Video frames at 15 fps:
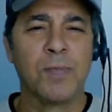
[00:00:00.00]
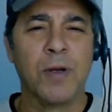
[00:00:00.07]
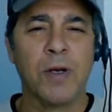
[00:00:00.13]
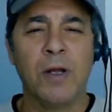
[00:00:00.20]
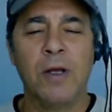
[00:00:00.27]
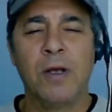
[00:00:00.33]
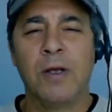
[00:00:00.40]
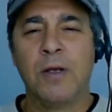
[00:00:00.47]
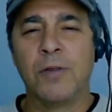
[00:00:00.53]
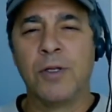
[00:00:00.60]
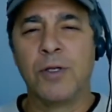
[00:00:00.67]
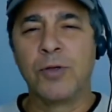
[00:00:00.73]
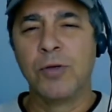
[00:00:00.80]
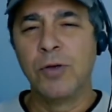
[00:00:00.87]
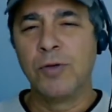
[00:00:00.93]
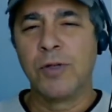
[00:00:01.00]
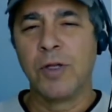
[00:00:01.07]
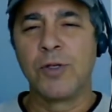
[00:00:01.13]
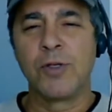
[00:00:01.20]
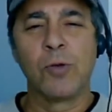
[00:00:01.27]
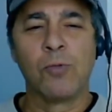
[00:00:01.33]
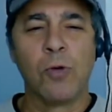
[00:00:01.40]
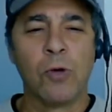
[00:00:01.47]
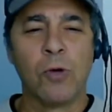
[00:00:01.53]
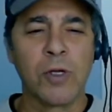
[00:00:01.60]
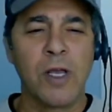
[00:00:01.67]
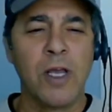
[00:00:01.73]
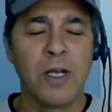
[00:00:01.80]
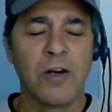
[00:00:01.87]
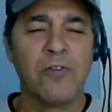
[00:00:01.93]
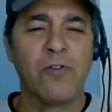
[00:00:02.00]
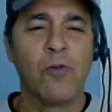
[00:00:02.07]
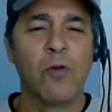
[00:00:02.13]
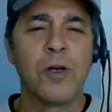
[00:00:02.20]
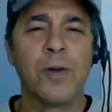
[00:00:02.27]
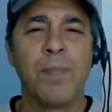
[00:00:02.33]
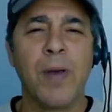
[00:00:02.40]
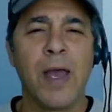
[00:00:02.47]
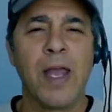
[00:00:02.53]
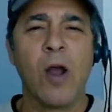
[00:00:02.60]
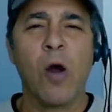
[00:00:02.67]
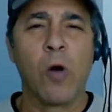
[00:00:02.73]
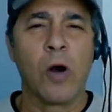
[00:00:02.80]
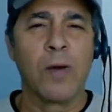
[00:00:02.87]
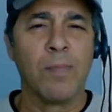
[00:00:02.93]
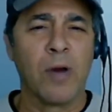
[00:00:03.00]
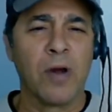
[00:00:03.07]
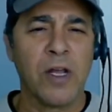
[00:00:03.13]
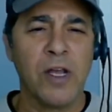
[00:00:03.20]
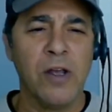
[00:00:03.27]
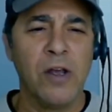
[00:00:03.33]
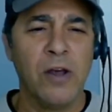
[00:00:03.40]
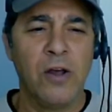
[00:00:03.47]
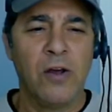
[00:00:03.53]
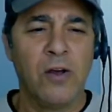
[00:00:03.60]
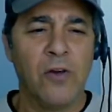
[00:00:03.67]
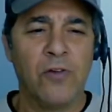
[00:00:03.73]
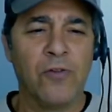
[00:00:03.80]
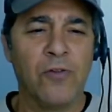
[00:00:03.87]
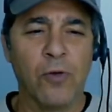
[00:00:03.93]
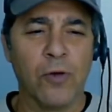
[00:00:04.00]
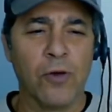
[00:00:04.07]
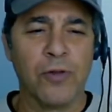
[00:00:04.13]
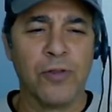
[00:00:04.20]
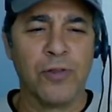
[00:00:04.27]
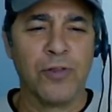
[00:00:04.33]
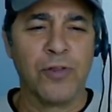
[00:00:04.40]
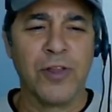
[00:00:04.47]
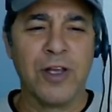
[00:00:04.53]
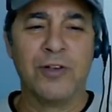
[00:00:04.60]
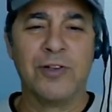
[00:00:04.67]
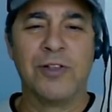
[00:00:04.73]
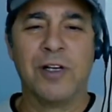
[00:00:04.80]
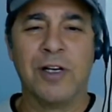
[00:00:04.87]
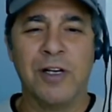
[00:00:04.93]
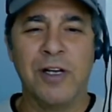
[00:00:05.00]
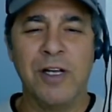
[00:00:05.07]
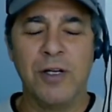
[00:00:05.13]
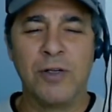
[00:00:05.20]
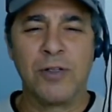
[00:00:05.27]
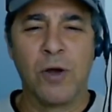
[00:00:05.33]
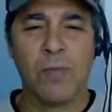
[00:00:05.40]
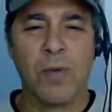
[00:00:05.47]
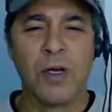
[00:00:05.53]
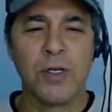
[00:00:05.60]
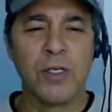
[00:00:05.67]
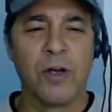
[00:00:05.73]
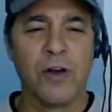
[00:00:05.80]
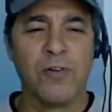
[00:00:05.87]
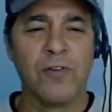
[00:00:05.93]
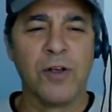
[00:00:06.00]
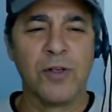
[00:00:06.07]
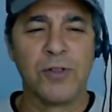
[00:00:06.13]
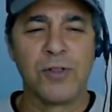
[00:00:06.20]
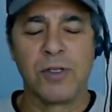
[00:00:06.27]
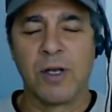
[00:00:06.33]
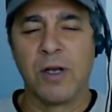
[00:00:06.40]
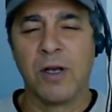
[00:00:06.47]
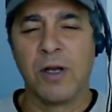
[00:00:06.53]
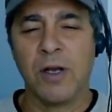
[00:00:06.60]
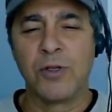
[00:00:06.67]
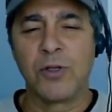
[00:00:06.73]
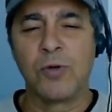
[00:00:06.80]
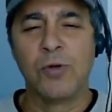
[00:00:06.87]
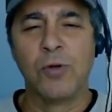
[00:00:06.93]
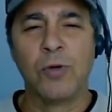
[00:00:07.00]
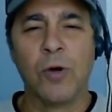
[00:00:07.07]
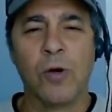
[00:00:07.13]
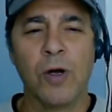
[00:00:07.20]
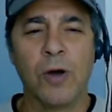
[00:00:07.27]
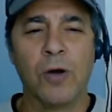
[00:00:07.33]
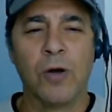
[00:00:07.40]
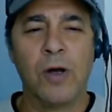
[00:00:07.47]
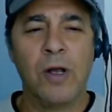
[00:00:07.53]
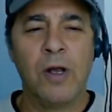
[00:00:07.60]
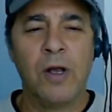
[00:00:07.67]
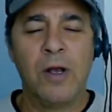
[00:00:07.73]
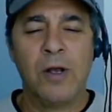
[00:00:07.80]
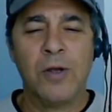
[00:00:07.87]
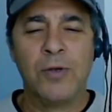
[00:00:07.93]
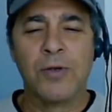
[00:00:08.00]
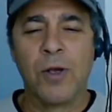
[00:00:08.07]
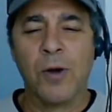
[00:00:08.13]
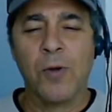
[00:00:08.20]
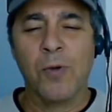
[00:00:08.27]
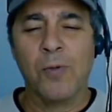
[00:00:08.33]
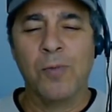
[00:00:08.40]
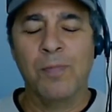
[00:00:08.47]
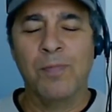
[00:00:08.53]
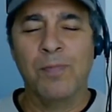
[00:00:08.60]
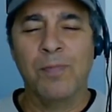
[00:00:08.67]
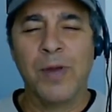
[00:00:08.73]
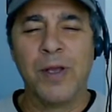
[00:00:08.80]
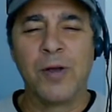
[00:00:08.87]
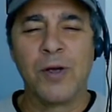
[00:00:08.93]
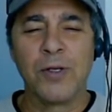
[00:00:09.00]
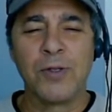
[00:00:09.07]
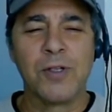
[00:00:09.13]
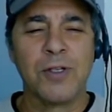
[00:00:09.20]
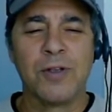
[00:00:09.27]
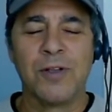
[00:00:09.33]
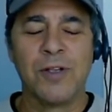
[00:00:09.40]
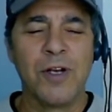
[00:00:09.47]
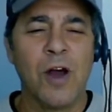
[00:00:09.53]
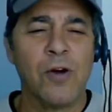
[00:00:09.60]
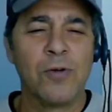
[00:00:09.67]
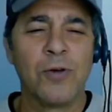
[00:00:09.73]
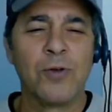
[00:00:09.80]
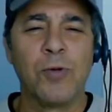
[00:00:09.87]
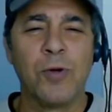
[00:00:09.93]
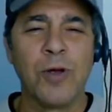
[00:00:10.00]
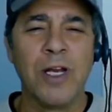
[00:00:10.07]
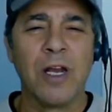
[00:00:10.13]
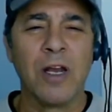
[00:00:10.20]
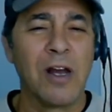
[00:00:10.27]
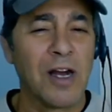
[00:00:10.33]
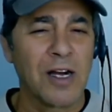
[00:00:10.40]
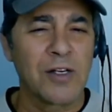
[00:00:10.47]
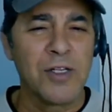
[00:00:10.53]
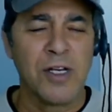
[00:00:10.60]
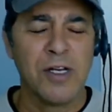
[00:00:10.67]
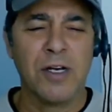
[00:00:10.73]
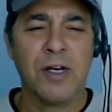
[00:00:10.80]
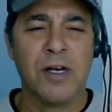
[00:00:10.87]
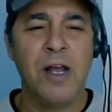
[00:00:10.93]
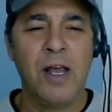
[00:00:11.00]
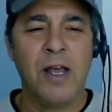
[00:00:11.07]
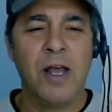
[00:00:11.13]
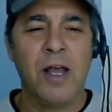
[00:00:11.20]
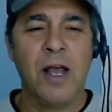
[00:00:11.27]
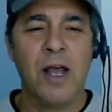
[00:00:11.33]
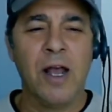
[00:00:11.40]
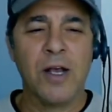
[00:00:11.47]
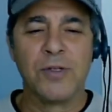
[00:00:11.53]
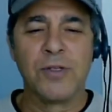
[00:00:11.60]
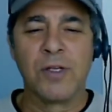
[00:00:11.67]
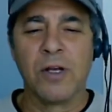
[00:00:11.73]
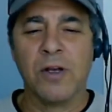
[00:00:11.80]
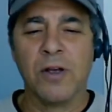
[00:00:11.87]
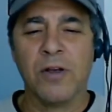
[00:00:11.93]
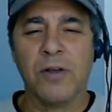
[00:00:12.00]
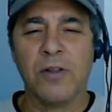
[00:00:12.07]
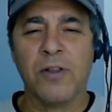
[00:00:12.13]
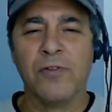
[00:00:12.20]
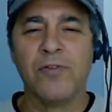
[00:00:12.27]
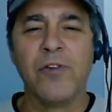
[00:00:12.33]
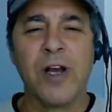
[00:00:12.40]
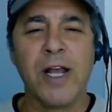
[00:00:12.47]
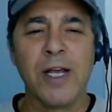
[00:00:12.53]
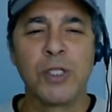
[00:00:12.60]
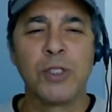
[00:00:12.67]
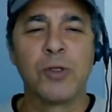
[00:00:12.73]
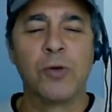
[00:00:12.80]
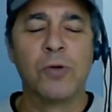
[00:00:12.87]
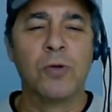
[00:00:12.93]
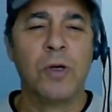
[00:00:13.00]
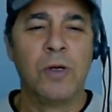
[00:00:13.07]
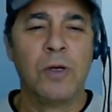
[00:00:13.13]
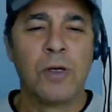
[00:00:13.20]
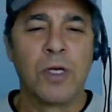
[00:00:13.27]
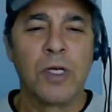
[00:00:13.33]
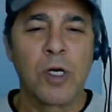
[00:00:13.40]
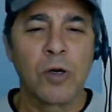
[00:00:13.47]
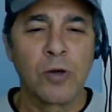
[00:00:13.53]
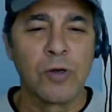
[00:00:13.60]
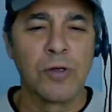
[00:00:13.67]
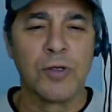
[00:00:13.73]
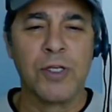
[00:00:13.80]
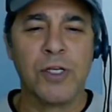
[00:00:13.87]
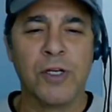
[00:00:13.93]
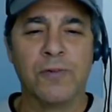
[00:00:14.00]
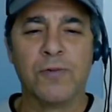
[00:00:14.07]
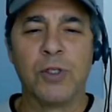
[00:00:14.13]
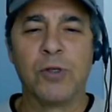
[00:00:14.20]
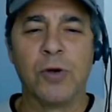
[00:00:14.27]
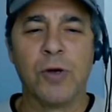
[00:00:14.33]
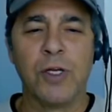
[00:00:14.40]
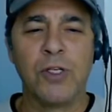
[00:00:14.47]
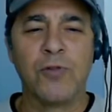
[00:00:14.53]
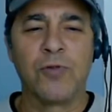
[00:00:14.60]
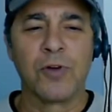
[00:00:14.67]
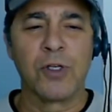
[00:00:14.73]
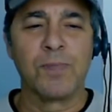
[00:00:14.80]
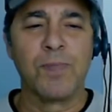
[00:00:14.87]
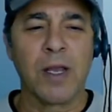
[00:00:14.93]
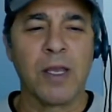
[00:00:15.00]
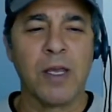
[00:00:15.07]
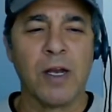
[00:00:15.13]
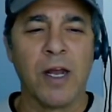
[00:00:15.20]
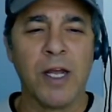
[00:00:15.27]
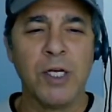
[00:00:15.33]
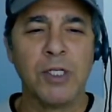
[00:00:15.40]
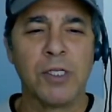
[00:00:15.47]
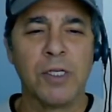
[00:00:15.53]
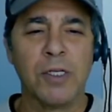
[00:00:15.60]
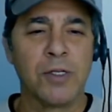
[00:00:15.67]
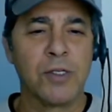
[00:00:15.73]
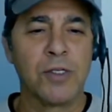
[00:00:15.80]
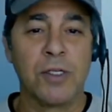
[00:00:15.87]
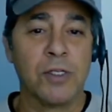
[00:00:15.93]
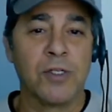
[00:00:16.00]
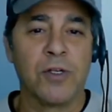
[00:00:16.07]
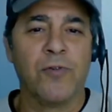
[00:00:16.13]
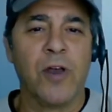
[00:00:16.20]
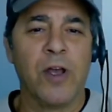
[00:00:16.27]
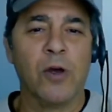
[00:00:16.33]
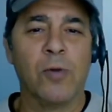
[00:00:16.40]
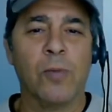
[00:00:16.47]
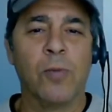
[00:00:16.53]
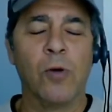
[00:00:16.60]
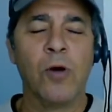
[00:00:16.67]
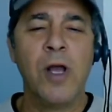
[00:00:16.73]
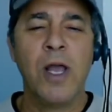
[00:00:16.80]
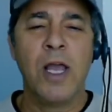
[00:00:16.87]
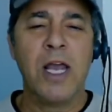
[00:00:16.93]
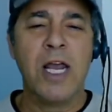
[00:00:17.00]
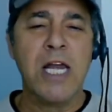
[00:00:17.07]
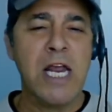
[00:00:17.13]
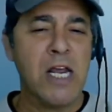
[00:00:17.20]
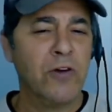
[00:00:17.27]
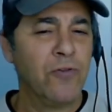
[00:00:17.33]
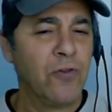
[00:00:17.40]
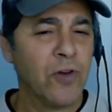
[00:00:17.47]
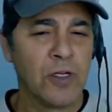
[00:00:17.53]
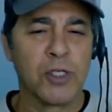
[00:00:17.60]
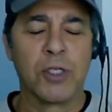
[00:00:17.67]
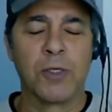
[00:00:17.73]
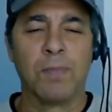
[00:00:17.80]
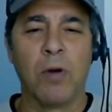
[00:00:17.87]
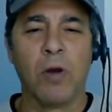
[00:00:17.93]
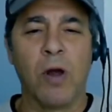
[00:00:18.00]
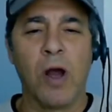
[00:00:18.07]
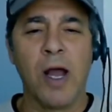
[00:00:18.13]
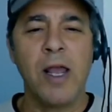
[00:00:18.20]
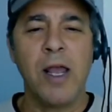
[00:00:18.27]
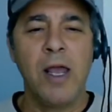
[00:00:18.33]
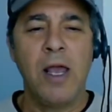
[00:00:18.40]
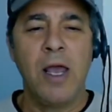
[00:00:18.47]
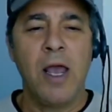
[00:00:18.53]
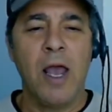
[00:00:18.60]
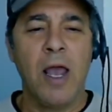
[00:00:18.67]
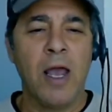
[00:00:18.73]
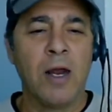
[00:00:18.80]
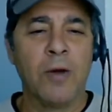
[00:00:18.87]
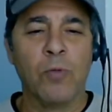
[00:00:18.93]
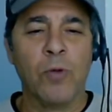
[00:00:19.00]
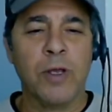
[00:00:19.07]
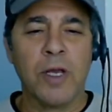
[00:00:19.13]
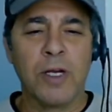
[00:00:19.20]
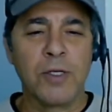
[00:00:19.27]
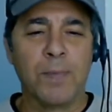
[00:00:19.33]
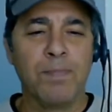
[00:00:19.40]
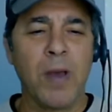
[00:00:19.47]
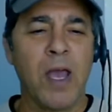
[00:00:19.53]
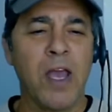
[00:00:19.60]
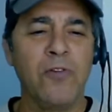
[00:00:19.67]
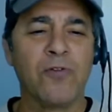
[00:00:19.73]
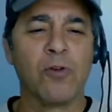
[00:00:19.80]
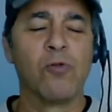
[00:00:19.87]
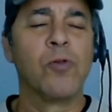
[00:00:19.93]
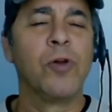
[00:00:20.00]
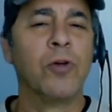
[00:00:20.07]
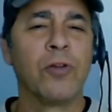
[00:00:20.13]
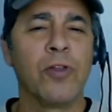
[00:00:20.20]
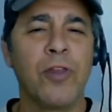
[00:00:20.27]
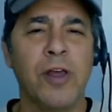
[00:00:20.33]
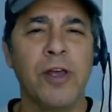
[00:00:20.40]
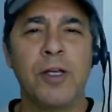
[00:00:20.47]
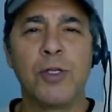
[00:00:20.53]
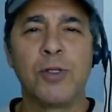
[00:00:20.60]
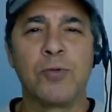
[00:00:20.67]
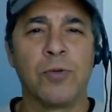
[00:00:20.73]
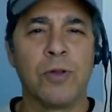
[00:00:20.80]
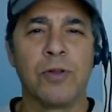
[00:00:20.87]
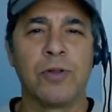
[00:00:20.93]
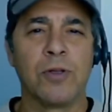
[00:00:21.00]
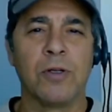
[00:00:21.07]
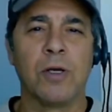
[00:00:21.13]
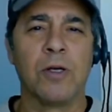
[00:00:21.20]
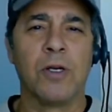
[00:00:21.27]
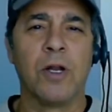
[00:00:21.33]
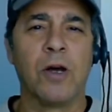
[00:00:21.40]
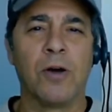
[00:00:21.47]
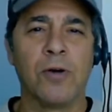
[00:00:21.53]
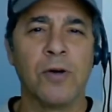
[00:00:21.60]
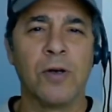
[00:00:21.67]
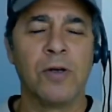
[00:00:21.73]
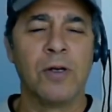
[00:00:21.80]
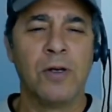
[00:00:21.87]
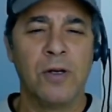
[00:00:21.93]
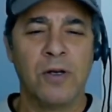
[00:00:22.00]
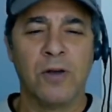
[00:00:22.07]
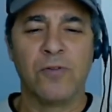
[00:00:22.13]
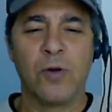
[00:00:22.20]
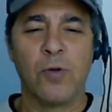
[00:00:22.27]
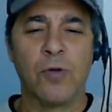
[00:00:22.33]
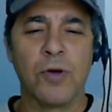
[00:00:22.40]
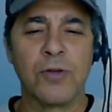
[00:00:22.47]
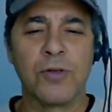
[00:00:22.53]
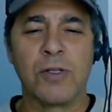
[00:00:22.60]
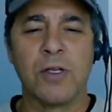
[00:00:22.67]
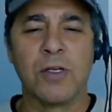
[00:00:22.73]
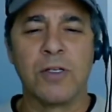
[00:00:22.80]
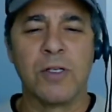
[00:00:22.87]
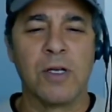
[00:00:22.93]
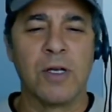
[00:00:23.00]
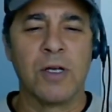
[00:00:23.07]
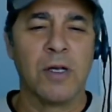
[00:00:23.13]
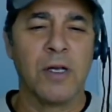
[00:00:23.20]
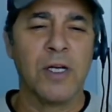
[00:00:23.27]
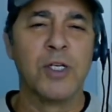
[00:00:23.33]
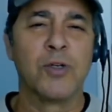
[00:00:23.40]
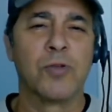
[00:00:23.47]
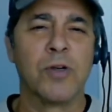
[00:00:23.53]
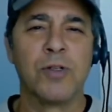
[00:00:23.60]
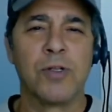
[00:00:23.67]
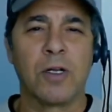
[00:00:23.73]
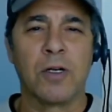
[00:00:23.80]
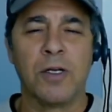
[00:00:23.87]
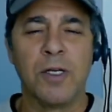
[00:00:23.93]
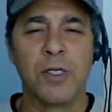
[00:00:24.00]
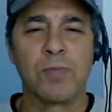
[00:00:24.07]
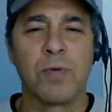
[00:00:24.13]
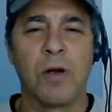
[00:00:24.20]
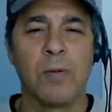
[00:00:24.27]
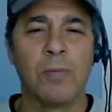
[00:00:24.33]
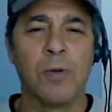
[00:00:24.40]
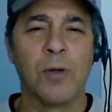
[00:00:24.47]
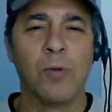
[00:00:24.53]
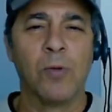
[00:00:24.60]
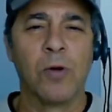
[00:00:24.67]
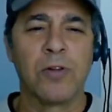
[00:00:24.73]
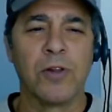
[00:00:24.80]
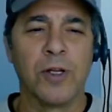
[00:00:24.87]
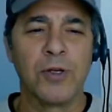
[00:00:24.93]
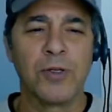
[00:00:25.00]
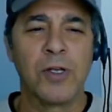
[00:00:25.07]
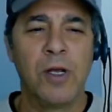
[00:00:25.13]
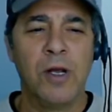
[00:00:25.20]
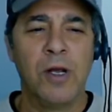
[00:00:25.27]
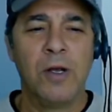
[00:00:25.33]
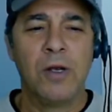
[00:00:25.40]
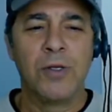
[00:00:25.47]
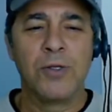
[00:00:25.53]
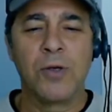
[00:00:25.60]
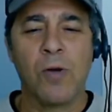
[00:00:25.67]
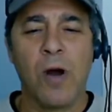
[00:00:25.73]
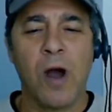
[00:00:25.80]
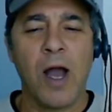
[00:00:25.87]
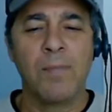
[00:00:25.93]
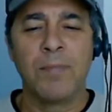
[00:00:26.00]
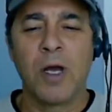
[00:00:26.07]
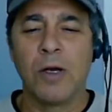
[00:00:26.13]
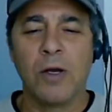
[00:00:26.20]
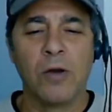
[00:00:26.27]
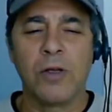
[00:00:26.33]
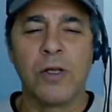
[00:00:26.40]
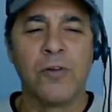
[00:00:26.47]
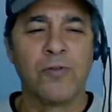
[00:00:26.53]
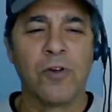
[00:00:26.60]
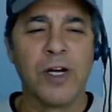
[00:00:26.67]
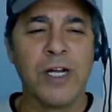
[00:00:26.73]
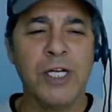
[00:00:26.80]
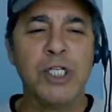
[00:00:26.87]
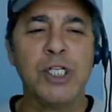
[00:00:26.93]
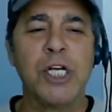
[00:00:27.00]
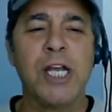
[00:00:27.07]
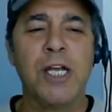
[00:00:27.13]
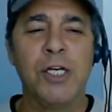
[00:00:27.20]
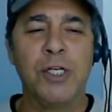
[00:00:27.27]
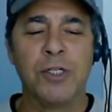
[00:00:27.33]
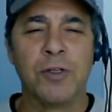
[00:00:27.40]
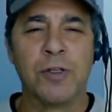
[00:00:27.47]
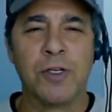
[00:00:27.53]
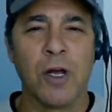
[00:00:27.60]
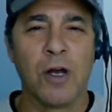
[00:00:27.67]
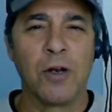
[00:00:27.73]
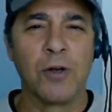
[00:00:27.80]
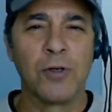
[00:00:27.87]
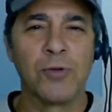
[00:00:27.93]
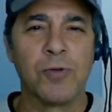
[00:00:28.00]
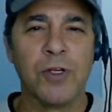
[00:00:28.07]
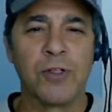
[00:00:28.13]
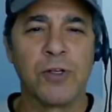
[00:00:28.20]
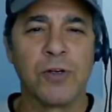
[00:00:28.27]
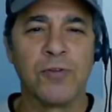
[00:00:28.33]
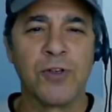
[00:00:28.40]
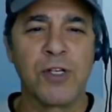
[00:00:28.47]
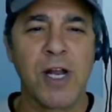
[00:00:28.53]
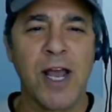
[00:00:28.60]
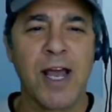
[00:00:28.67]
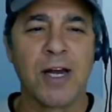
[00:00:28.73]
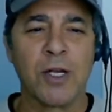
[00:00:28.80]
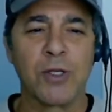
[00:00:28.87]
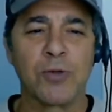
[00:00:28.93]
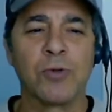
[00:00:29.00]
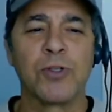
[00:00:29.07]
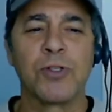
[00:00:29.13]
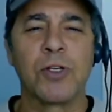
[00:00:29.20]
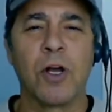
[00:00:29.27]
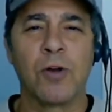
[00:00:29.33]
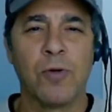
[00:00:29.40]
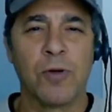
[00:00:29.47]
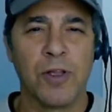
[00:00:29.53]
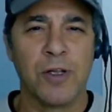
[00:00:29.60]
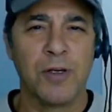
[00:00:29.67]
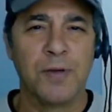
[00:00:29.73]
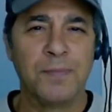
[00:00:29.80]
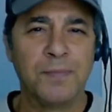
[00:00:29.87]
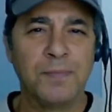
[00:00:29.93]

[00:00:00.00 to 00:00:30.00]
But the truth is the world can't afford to pay hard money for things that it needs so much of as crude oil. So because the dollar is really locked in as the financial currency of choice for speculation, it's available in infinite supply, and we get to pay for real things with a dollar, of course, that intrinsically is probably worthless. So I'm not looking for any change in the dollar's reserve status. We're stuck with it.